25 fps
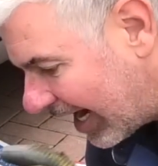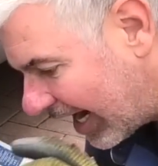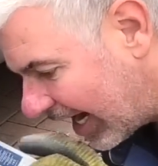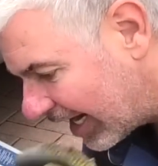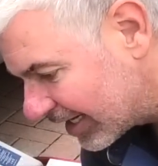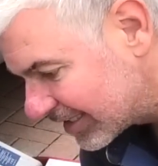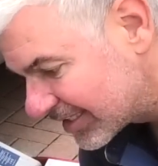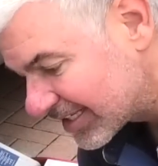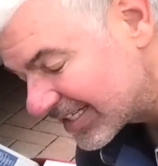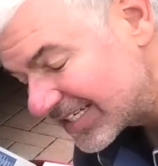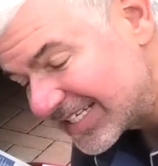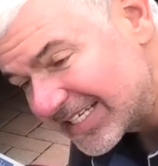
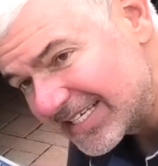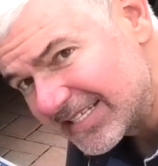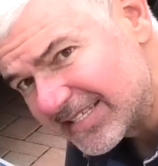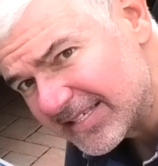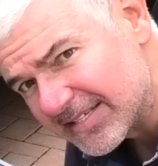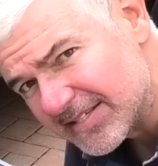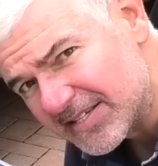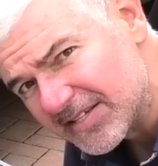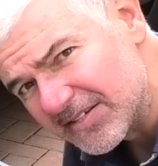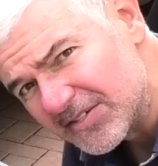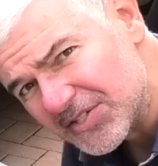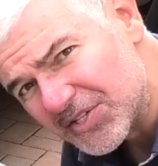underneath,
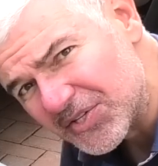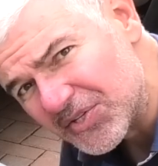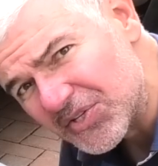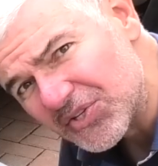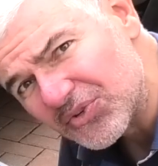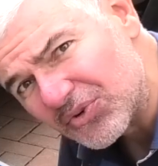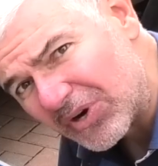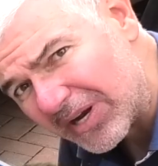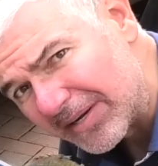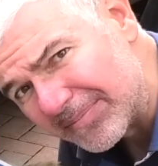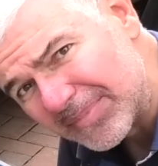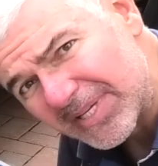as soon as you
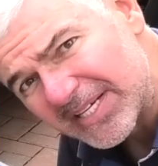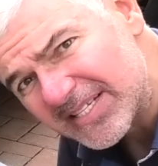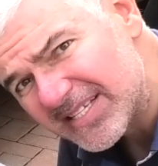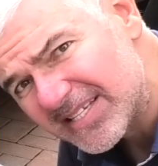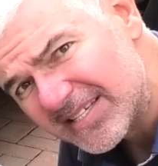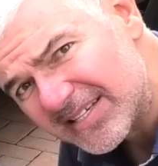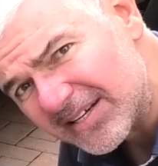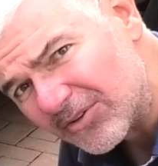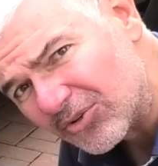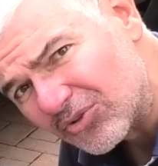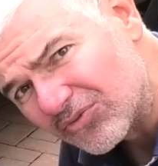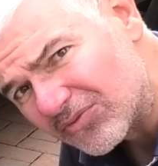scrape, there's
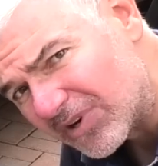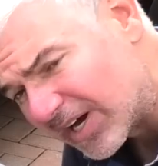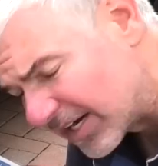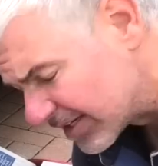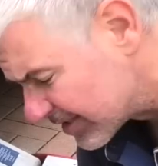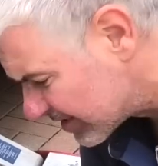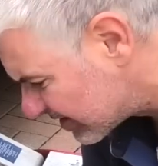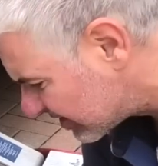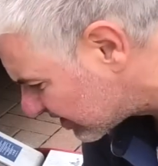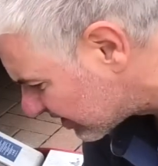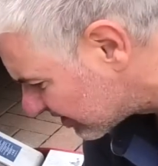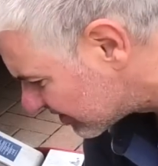still rust. So